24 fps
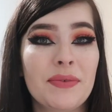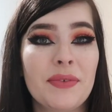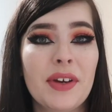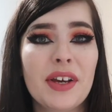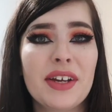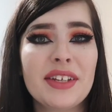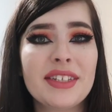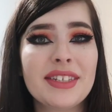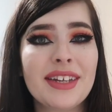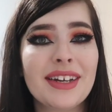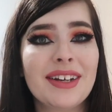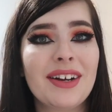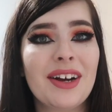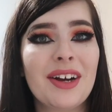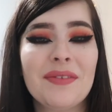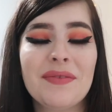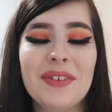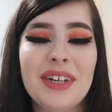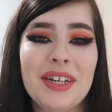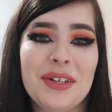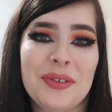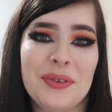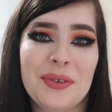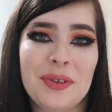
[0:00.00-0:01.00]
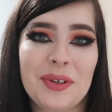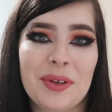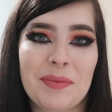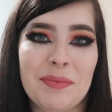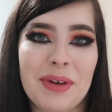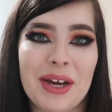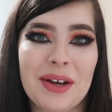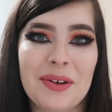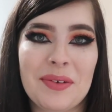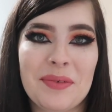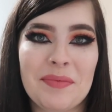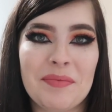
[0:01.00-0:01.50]
first, I can't really talk
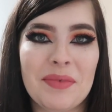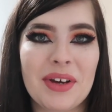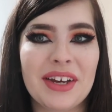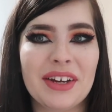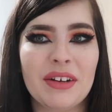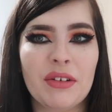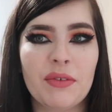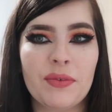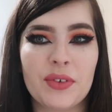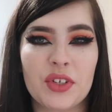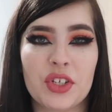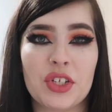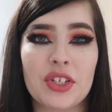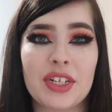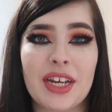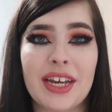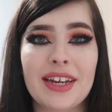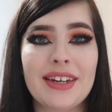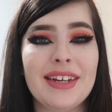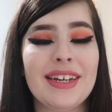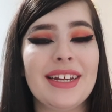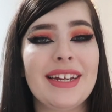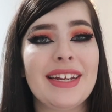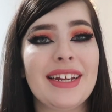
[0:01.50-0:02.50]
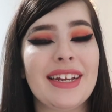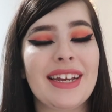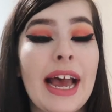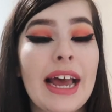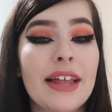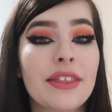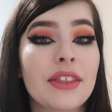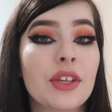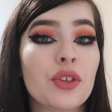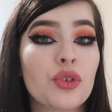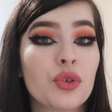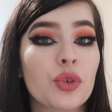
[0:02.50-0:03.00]
about my revision technique
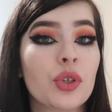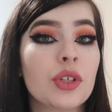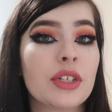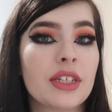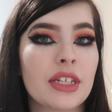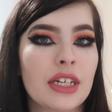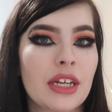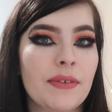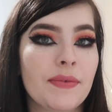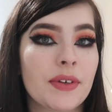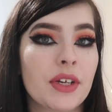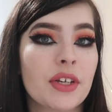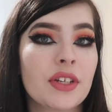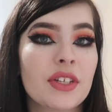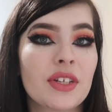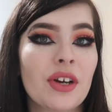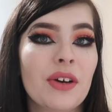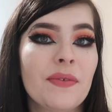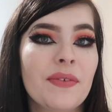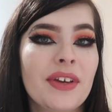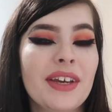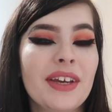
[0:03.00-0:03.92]
and the true significance of